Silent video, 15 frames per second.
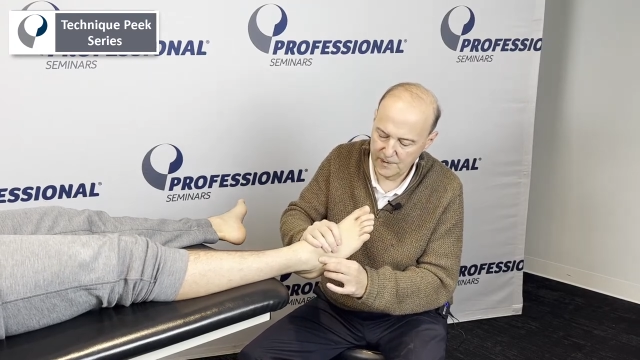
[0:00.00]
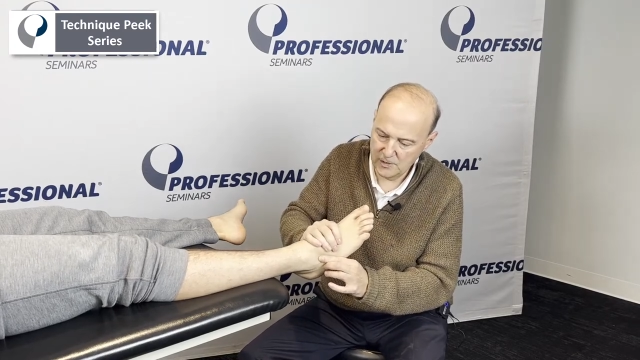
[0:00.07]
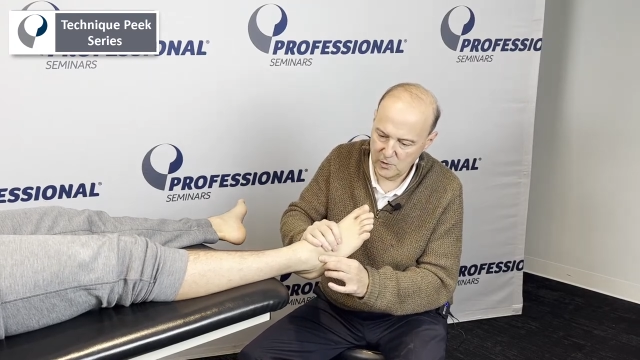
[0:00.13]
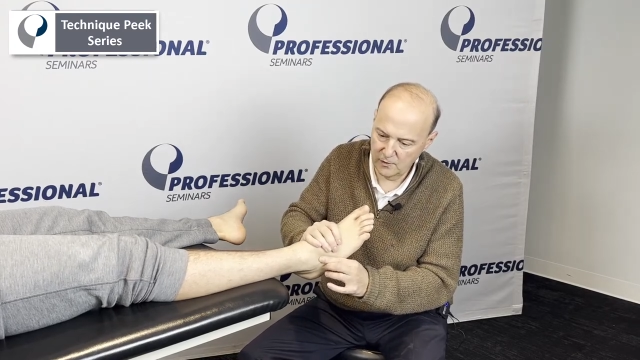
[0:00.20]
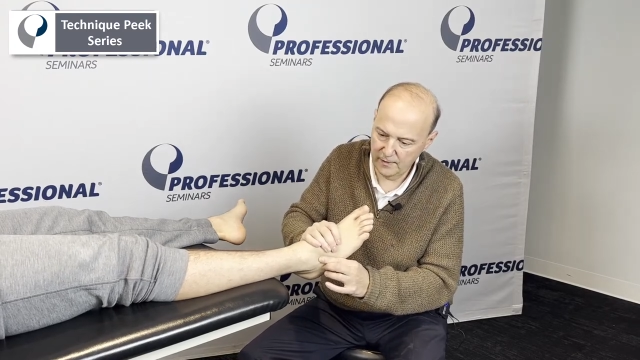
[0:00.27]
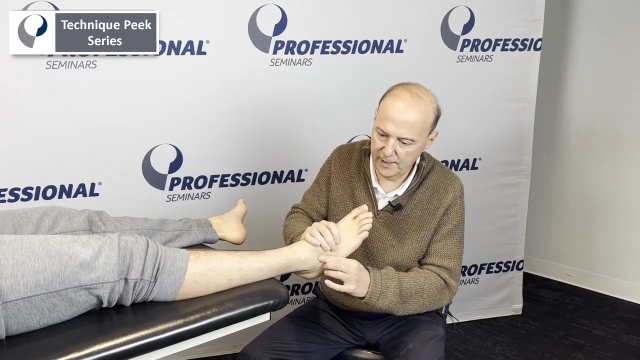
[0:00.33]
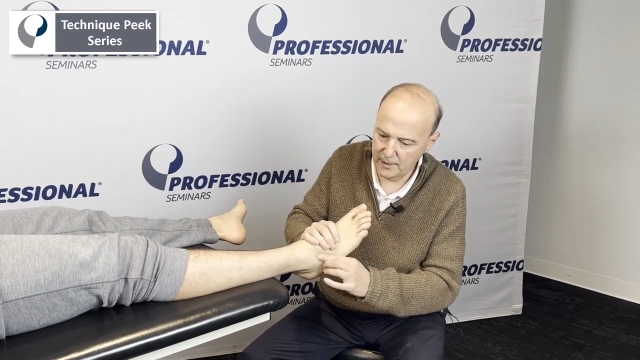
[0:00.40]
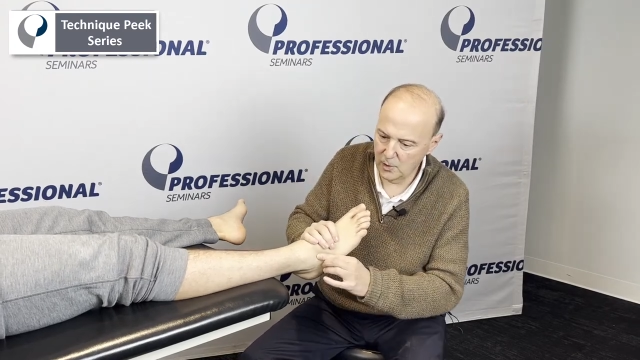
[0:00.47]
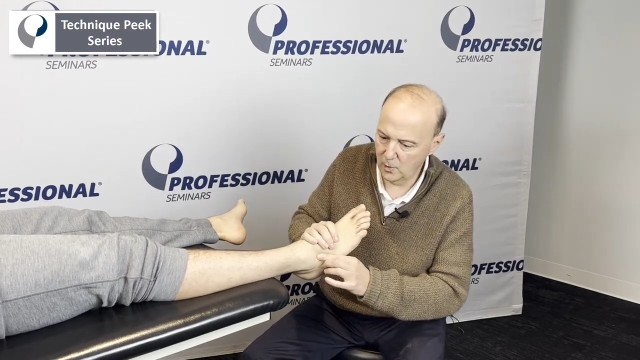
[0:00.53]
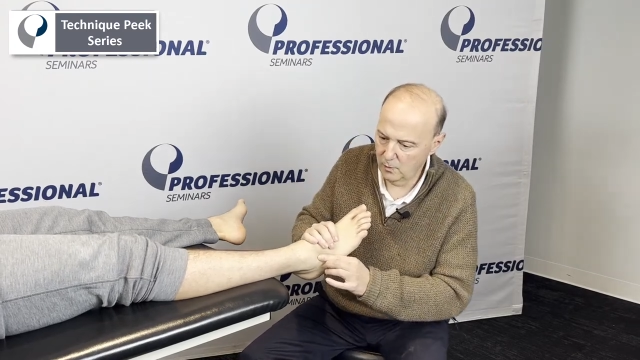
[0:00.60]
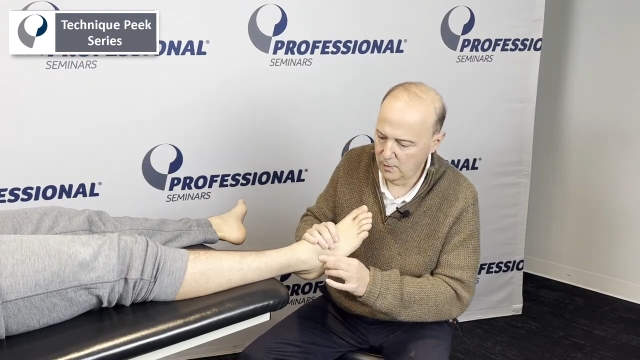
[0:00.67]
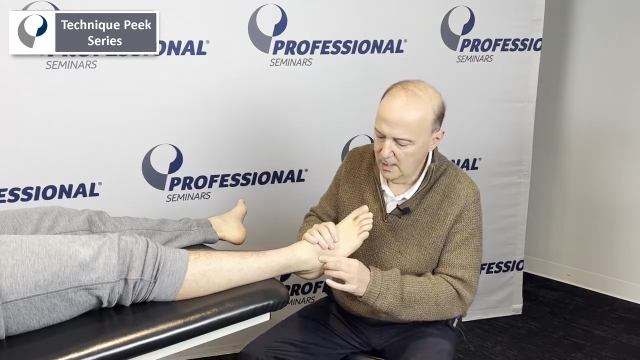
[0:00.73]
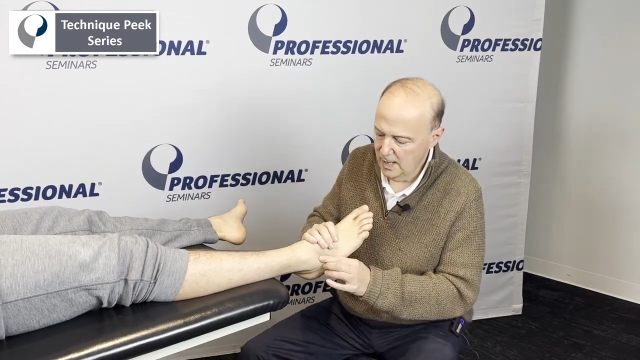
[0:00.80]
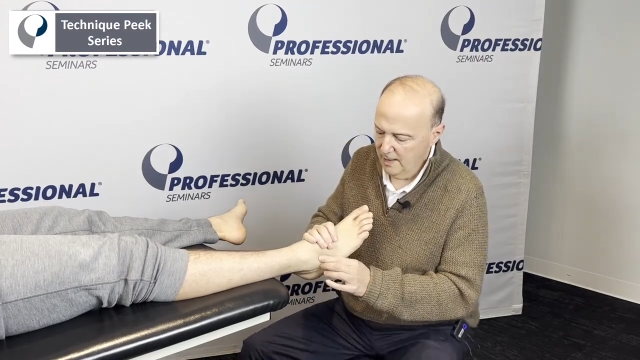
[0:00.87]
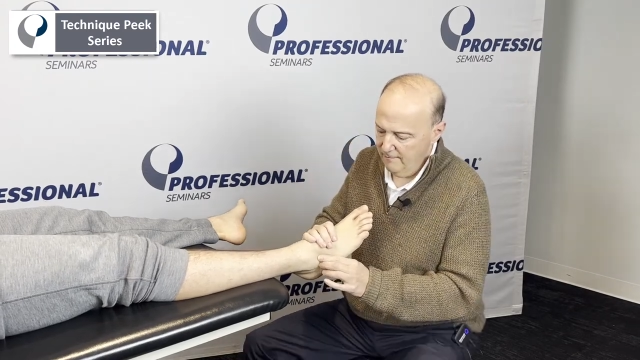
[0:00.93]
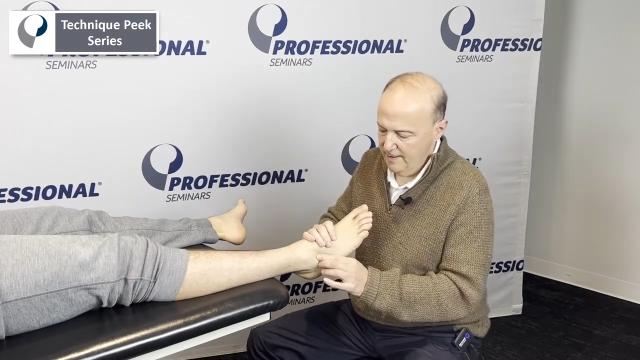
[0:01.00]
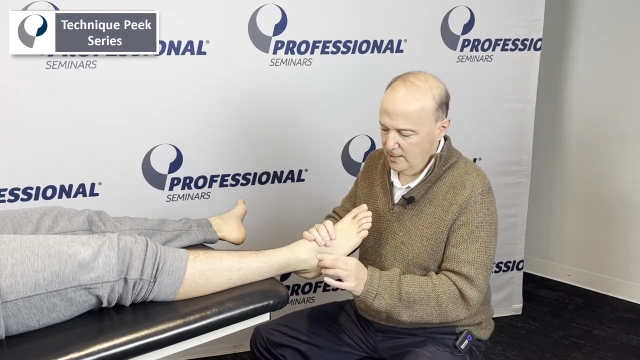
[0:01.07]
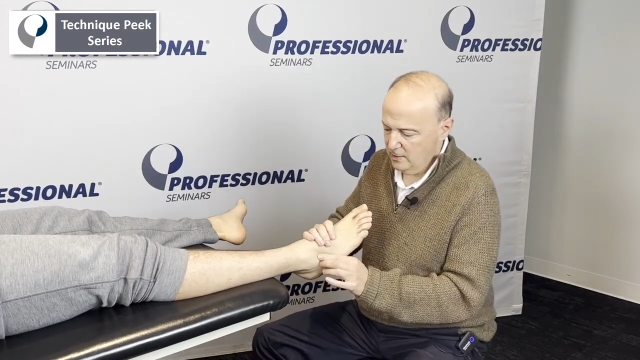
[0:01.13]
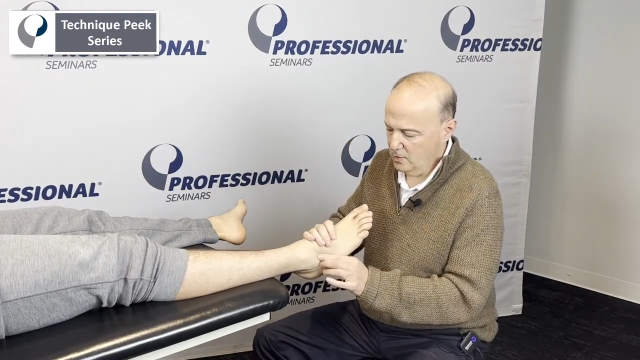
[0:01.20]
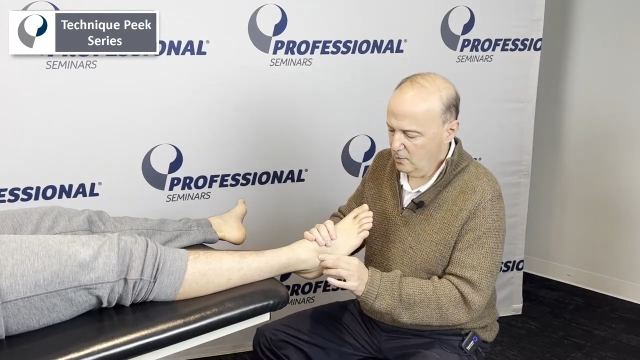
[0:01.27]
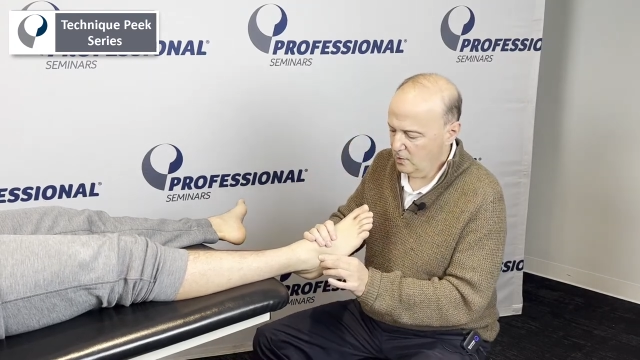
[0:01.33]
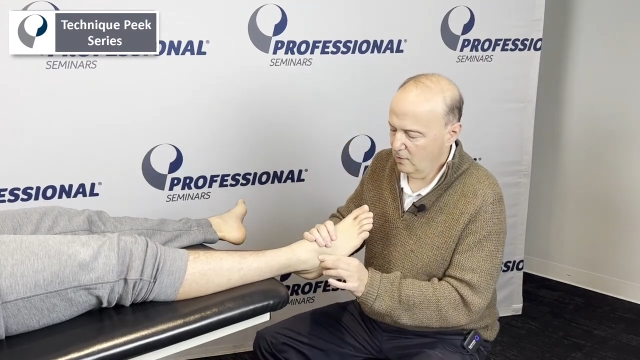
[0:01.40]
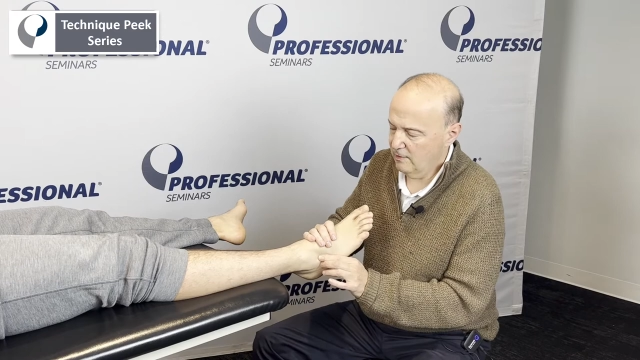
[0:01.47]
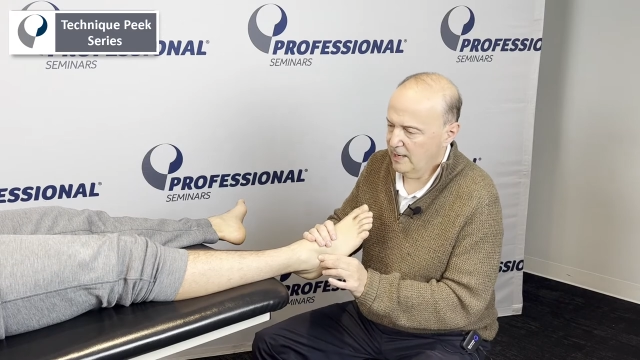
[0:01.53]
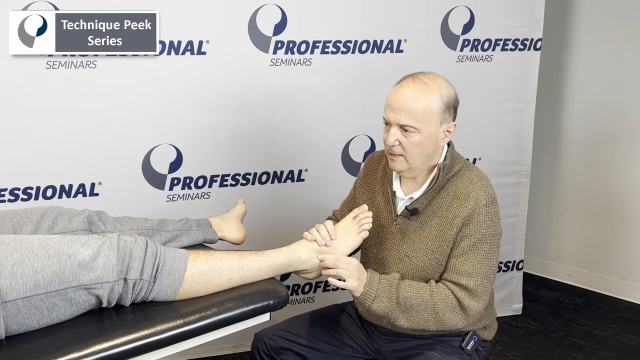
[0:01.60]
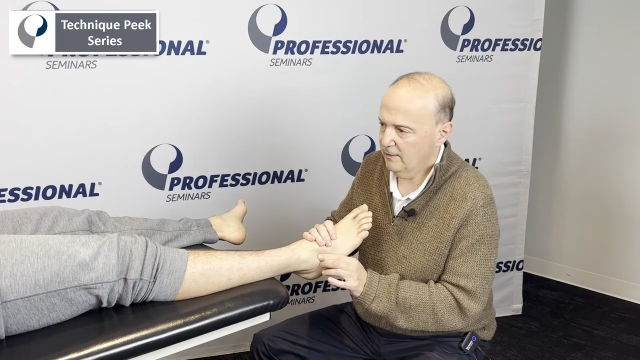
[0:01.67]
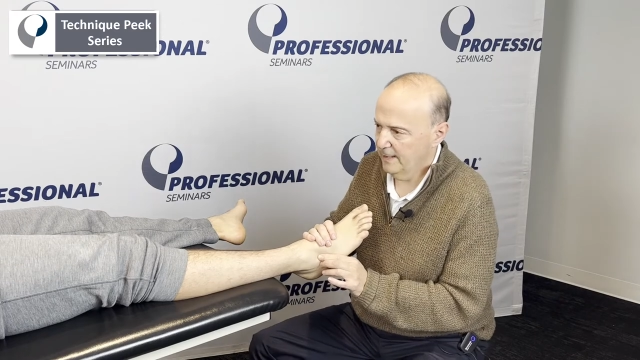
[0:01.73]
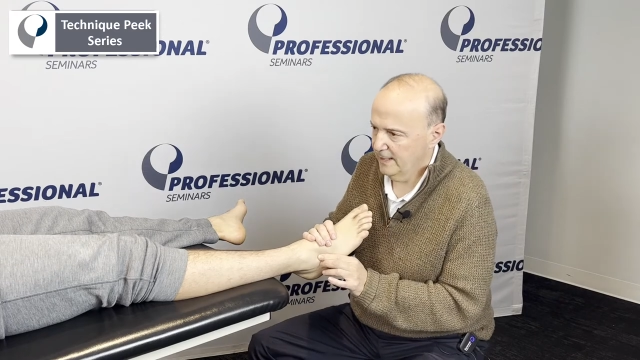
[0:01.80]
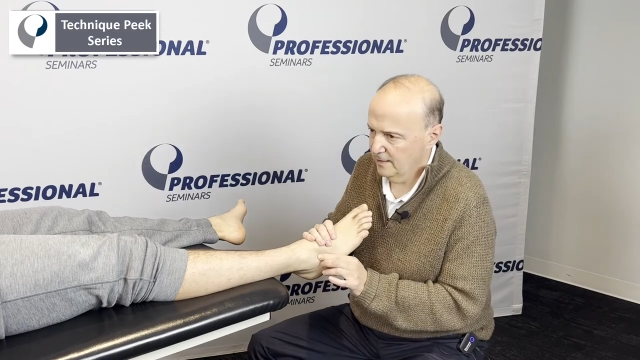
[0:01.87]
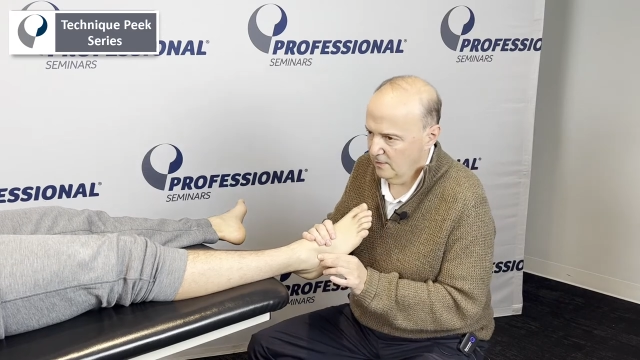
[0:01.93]
So if I go, if I don't go
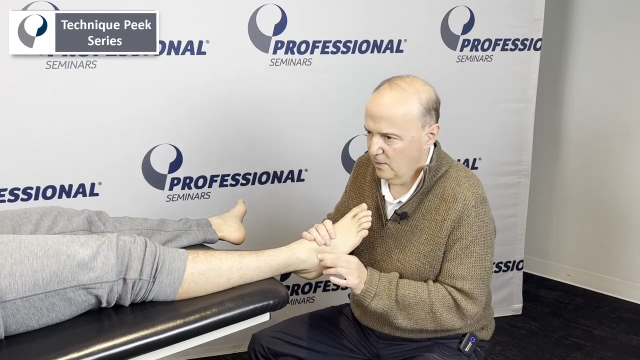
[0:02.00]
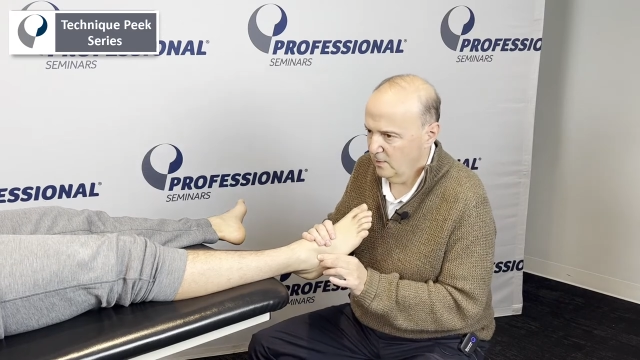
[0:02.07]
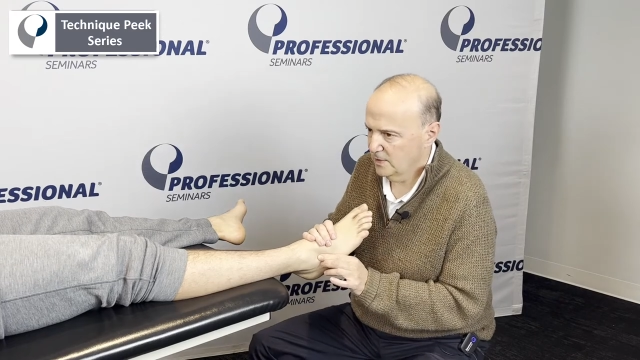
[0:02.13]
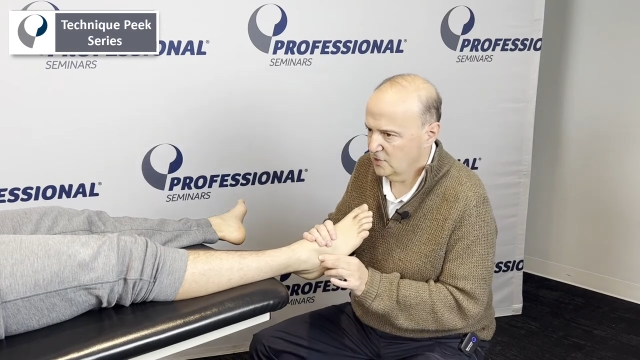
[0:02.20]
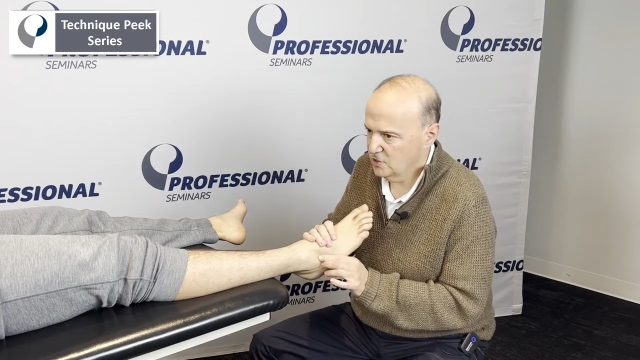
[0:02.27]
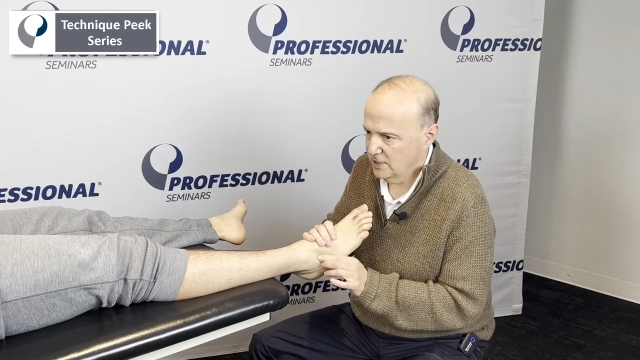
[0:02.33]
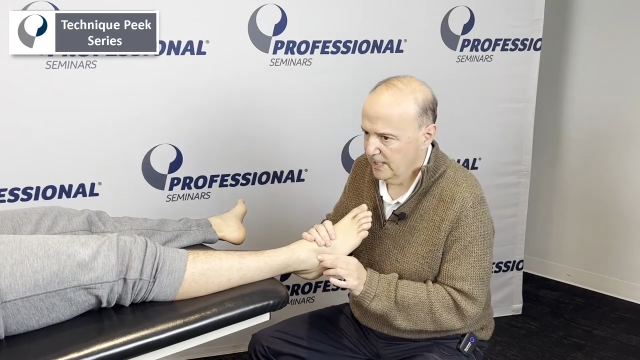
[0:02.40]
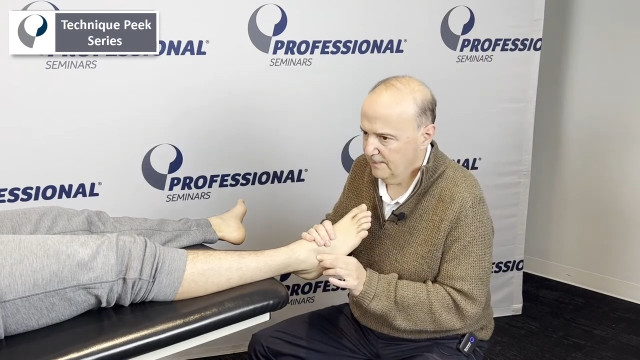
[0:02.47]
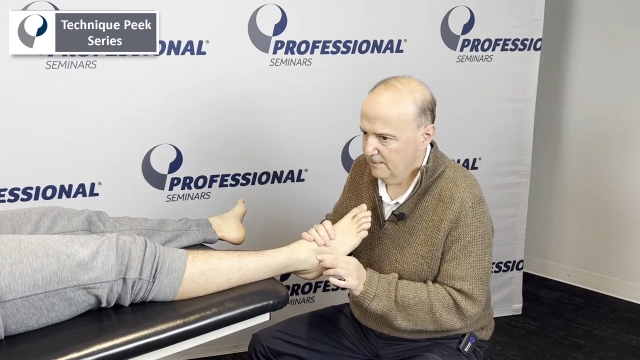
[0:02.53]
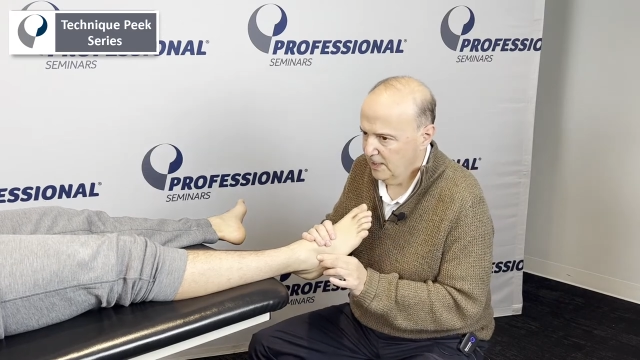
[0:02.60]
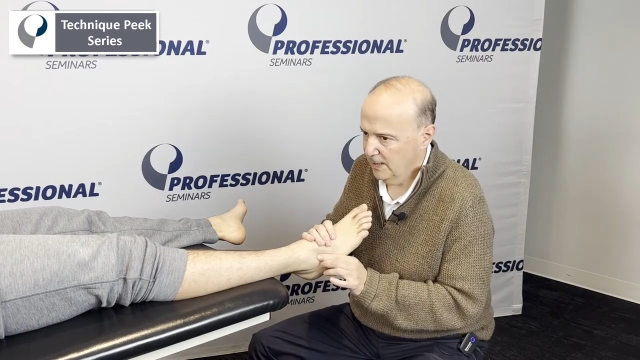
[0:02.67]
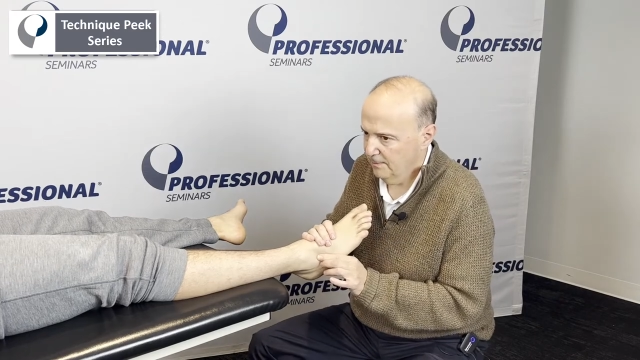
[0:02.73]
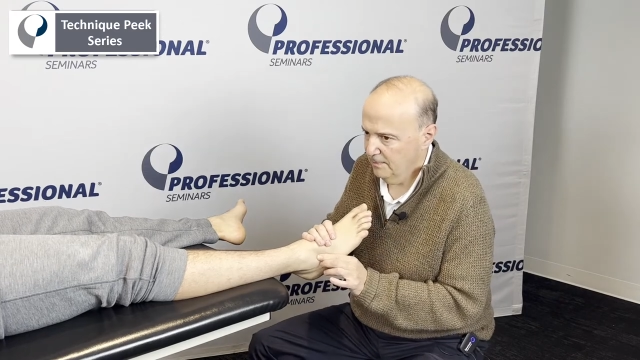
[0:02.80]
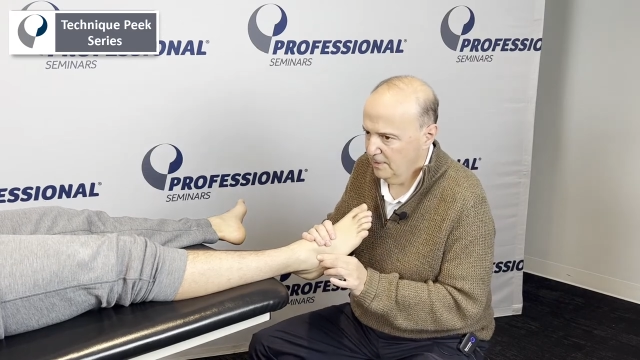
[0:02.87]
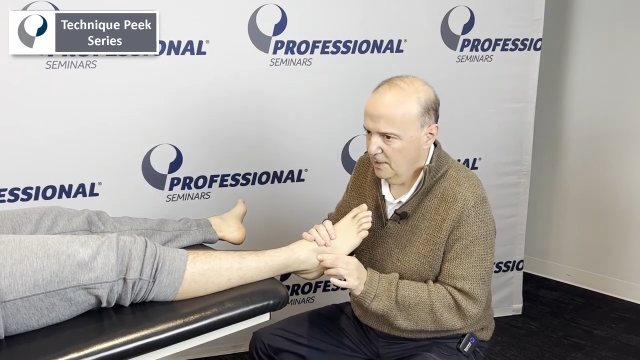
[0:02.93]
correctly, it, oh, it's jammed up.